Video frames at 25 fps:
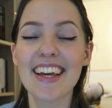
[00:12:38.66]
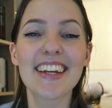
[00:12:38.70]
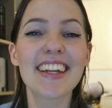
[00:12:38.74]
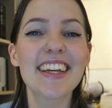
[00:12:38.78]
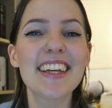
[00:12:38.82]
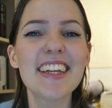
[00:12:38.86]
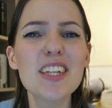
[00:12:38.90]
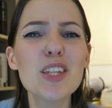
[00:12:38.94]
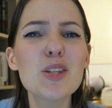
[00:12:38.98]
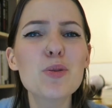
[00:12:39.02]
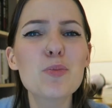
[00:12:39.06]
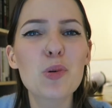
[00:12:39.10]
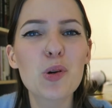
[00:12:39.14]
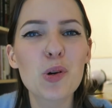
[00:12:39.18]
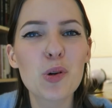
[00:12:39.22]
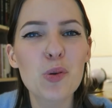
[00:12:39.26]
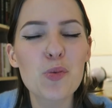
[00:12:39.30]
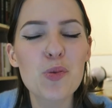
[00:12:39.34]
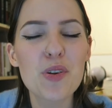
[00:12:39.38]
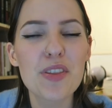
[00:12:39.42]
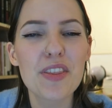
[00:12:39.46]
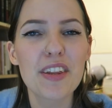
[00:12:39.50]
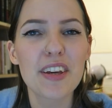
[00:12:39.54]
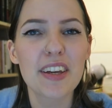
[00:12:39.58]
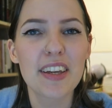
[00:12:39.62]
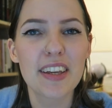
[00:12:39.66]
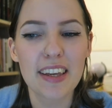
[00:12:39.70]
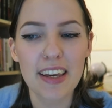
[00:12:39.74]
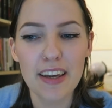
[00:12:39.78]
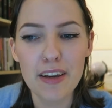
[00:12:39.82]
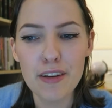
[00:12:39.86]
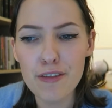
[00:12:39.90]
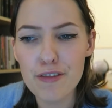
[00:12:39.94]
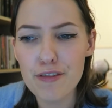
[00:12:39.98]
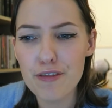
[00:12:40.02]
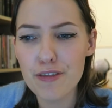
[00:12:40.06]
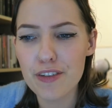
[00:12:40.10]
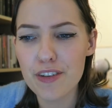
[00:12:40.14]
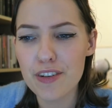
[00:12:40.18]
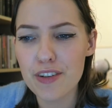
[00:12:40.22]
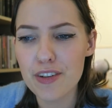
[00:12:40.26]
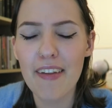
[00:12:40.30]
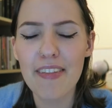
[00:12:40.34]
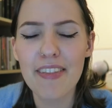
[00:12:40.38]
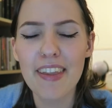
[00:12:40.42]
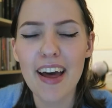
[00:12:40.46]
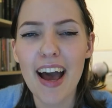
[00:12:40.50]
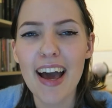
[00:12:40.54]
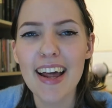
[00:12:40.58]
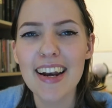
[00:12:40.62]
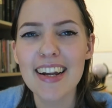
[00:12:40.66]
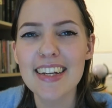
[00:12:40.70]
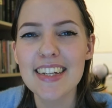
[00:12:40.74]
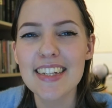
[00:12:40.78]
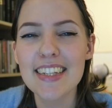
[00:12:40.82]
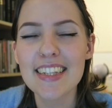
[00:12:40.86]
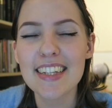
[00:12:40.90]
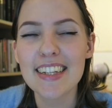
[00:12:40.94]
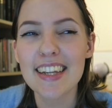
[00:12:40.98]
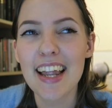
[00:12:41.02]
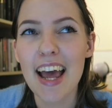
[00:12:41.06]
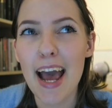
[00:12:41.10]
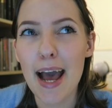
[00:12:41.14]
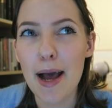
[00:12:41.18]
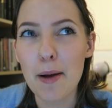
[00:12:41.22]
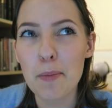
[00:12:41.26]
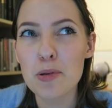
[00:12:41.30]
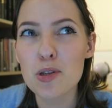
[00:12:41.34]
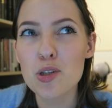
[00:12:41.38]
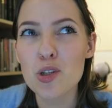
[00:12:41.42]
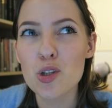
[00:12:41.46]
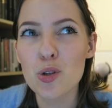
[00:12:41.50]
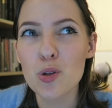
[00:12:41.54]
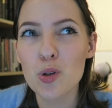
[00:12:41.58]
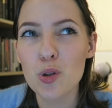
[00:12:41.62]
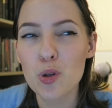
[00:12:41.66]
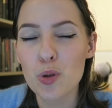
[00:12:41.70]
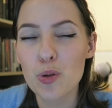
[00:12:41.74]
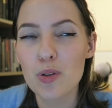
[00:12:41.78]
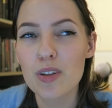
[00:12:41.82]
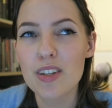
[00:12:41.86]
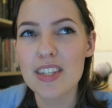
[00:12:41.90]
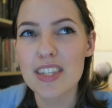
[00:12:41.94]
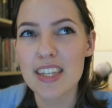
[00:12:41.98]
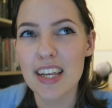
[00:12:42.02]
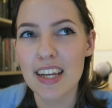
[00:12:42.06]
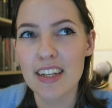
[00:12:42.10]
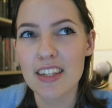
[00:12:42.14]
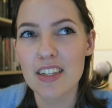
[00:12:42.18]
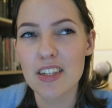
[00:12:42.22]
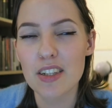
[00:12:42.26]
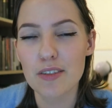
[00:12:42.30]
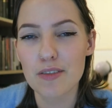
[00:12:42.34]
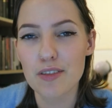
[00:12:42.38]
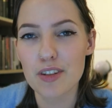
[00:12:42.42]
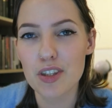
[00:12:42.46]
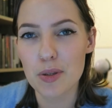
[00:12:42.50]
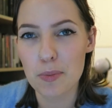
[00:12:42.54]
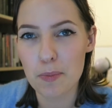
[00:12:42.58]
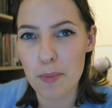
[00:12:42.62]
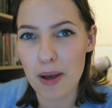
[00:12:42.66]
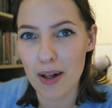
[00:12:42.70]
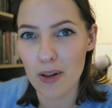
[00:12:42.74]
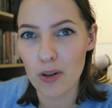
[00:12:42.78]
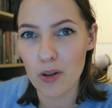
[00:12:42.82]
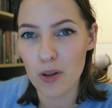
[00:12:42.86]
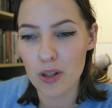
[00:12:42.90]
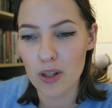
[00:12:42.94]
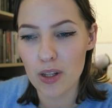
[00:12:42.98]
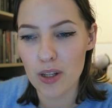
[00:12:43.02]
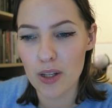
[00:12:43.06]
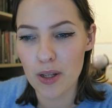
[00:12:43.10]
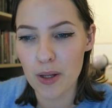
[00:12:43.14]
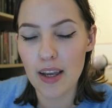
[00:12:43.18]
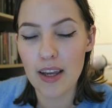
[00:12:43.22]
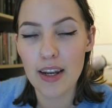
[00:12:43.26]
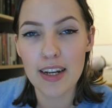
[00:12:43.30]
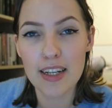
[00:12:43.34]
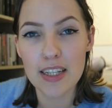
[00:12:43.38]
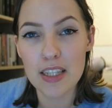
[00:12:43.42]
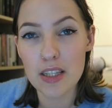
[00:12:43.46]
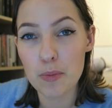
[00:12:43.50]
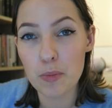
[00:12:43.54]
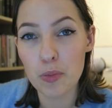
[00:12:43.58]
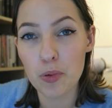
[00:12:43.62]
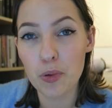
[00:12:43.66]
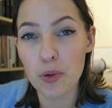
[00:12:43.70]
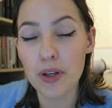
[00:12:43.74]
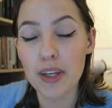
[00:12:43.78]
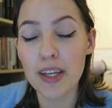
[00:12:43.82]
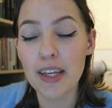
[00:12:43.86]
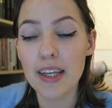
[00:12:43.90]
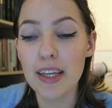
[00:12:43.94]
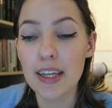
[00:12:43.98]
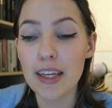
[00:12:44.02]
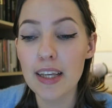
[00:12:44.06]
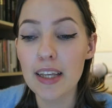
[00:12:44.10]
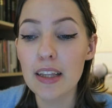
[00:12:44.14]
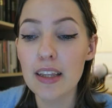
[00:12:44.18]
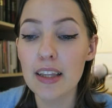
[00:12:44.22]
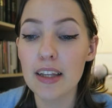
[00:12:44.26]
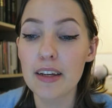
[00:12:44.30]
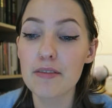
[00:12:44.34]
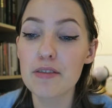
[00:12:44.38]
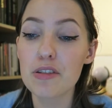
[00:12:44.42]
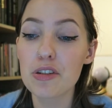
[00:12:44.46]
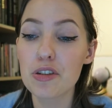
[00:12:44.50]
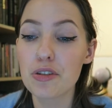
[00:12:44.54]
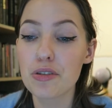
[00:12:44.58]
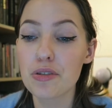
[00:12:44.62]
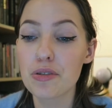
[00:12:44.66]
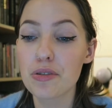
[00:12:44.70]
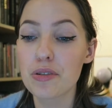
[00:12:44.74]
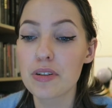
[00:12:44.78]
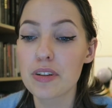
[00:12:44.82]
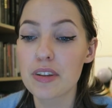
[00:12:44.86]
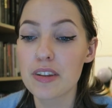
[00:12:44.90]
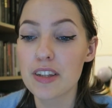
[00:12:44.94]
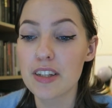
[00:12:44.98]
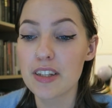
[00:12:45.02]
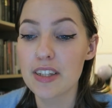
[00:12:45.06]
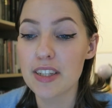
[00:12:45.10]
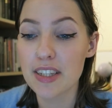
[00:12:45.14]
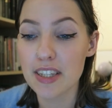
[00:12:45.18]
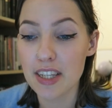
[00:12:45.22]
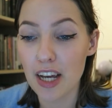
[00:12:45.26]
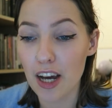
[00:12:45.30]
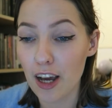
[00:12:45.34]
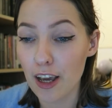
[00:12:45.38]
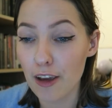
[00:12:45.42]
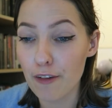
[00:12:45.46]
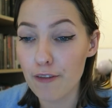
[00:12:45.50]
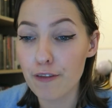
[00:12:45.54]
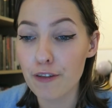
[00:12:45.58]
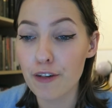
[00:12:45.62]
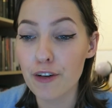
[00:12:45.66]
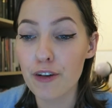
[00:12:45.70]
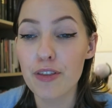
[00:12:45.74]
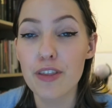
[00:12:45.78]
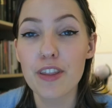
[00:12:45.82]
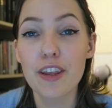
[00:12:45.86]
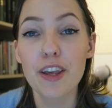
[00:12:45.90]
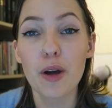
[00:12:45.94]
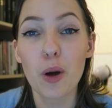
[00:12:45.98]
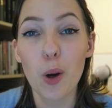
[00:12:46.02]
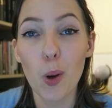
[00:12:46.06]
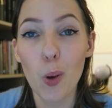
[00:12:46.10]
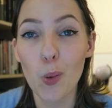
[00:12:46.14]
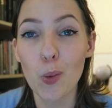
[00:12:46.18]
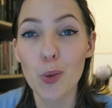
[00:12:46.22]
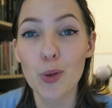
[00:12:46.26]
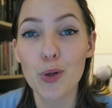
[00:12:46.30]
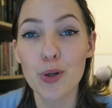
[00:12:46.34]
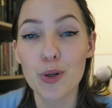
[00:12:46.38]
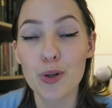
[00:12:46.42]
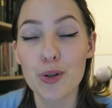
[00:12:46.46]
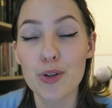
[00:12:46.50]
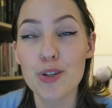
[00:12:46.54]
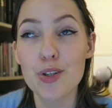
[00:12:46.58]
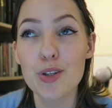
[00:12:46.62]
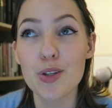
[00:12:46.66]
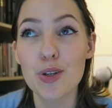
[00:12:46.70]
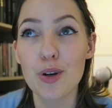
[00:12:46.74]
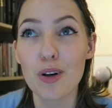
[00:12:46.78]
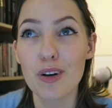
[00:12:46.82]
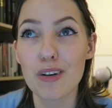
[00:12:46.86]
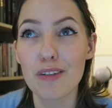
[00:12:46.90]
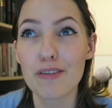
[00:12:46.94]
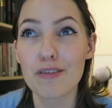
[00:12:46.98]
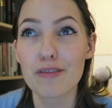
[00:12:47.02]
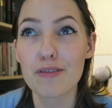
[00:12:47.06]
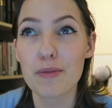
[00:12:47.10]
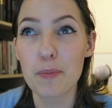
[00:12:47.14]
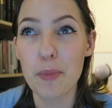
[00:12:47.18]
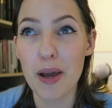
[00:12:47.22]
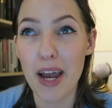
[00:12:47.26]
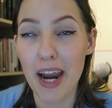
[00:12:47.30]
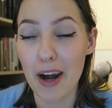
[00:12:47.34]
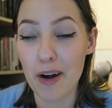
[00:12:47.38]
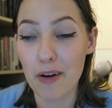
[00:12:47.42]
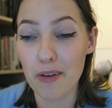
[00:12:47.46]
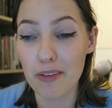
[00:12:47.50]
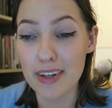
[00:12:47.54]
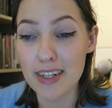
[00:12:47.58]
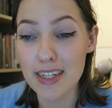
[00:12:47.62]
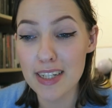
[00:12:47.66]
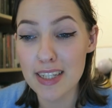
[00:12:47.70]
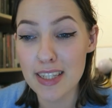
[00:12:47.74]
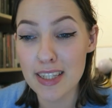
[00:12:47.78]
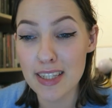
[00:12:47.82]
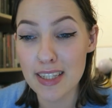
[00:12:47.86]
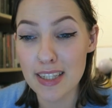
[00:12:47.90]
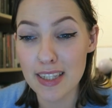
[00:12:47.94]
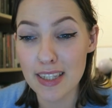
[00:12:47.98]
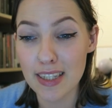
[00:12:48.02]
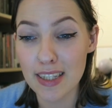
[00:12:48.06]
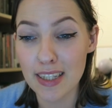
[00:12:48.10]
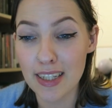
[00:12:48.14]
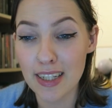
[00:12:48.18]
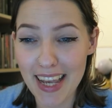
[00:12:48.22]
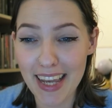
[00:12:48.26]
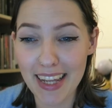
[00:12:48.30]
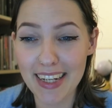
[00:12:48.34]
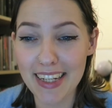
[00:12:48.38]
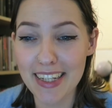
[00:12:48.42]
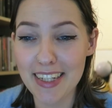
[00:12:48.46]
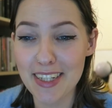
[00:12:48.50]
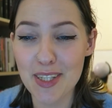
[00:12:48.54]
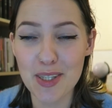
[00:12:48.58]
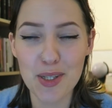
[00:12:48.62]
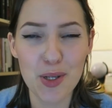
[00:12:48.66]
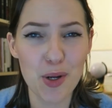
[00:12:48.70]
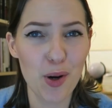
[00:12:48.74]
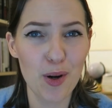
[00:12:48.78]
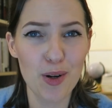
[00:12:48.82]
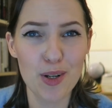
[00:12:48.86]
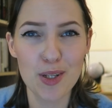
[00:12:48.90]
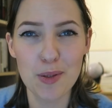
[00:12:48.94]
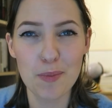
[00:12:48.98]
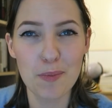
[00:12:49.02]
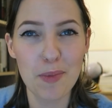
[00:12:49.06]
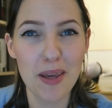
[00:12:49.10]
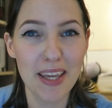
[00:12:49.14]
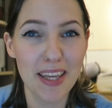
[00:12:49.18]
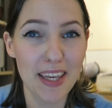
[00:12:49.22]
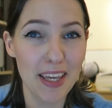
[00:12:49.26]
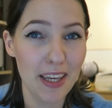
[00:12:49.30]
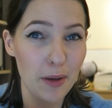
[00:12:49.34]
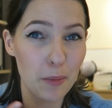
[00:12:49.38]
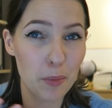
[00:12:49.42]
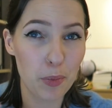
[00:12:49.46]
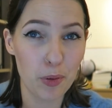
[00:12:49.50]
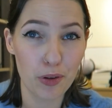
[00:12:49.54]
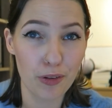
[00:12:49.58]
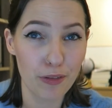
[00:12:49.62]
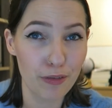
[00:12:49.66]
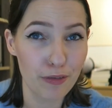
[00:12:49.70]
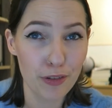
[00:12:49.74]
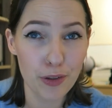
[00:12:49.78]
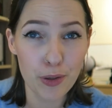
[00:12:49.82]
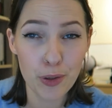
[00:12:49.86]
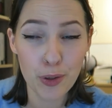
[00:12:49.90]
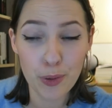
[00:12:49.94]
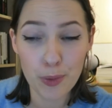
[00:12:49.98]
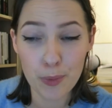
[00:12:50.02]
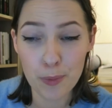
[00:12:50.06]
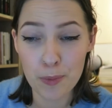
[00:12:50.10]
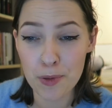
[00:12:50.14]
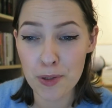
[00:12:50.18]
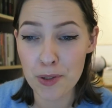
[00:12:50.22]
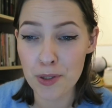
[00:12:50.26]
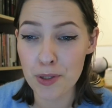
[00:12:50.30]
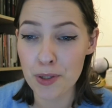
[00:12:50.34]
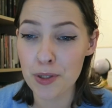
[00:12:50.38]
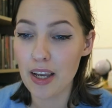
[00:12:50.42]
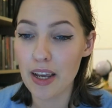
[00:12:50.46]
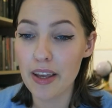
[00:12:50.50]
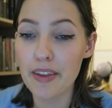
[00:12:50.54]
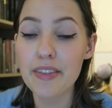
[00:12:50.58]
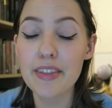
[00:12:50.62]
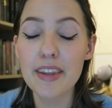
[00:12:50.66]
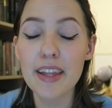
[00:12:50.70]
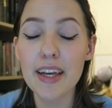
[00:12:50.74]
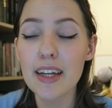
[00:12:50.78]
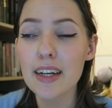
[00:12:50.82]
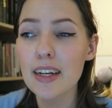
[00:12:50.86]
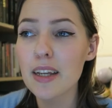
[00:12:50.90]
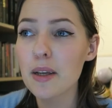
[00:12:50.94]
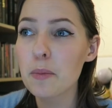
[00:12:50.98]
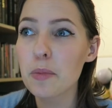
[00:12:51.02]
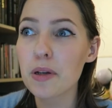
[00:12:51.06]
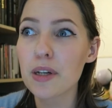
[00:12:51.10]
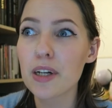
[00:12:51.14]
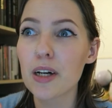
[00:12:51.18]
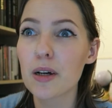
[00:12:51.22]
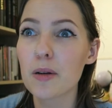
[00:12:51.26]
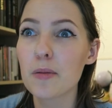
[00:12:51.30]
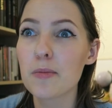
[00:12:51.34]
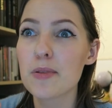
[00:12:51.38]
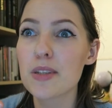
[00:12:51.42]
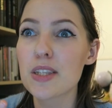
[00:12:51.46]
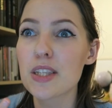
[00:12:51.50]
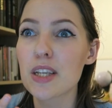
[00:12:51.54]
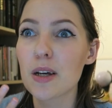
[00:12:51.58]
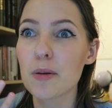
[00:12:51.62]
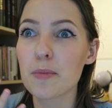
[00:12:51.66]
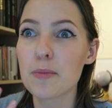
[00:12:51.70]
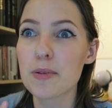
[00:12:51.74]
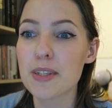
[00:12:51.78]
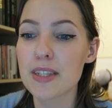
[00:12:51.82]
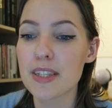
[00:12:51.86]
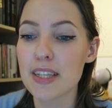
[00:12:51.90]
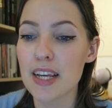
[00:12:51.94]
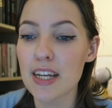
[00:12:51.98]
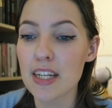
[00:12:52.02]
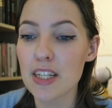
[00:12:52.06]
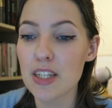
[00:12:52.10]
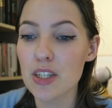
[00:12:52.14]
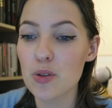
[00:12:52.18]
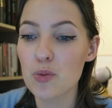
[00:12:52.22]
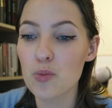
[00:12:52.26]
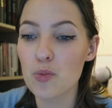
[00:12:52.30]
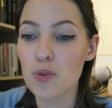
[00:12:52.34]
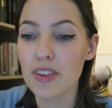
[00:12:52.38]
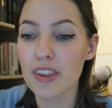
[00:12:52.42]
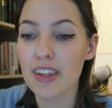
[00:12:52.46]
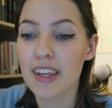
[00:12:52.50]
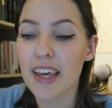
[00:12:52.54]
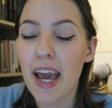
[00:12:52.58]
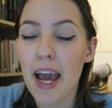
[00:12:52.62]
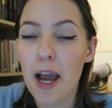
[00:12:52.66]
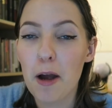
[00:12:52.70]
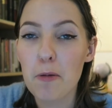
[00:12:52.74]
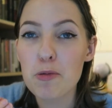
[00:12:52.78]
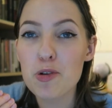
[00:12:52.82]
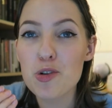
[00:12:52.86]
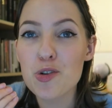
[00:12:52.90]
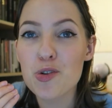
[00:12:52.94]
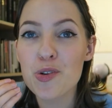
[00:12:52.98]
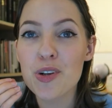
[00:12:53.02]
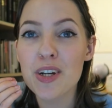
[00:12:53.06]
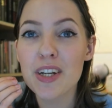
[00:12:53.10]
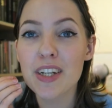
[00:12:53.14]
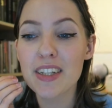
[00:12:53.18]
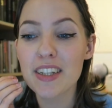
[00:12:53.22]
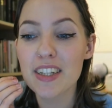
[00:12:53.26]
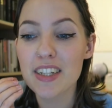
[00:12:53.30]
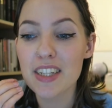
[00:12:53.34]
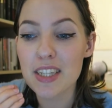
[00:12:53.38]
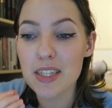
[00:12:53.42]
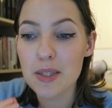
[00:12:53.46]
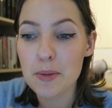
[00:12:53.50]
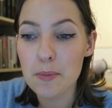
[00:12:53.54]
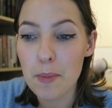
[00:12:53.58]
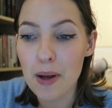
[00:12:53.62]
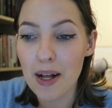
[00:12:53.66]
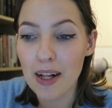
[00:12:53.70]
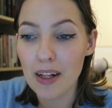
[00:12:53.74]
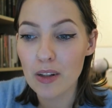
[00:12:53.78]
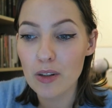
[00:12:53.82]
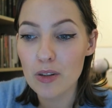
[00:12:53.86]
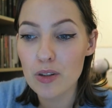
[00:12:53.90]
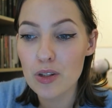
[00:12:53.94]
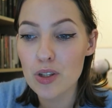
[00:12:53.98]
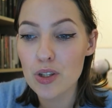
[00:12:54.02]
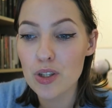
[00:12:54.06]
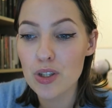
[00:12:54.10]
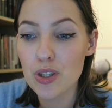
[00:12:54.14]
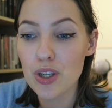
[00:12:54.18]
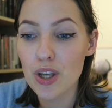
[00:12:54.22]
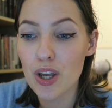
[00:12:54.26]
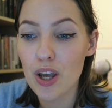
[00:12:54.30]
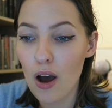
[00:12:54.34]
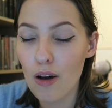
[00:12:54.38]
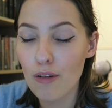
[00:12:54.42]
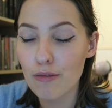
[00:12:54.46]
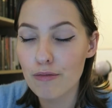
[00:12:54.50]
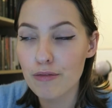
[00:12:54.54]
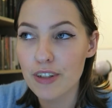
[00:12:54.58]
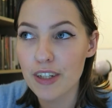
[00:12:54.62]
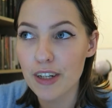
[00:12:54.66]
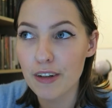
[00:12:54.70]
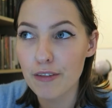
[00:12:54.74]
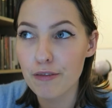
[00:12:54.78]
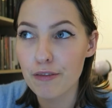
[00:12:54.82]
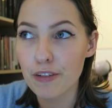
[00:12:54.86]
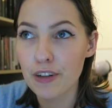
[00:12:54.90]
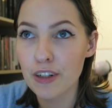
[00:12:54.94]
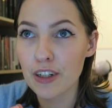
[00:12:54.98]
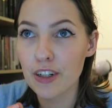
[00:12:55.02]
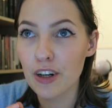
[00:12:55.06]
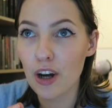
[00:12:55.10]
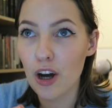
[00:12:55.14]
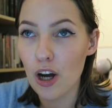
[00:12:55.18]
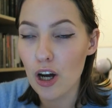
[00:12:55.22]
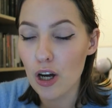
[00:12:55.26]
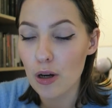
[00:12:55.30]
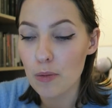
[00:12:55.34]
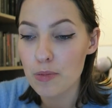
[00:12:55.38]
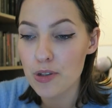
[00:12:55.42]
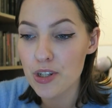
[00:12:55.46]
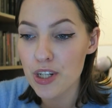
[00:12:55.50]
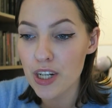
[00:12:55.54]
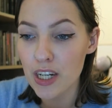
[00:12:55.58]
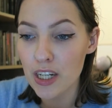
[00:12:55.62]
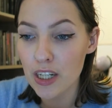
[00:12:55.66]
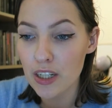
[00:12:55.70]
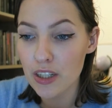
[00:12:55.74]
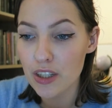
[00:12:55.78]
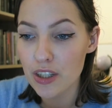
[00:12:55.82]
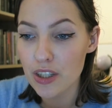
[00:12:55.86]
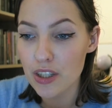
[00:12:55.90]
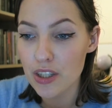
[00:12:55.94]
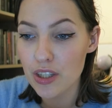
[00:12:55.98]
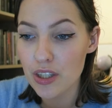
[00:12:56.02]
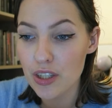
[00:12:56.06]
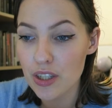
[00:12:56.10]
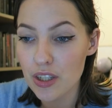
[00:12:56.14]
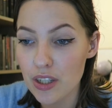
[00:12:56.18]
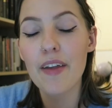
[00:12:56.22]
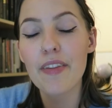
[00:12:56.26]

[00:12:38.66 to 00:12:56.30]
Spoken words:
And he is born with a gift, and that is an absolute sense of smell. And as a boy, he lives to decipher the odors of Paris, and he starts making perfumes. And then he becomes obsessed with capturing the smells of different objects.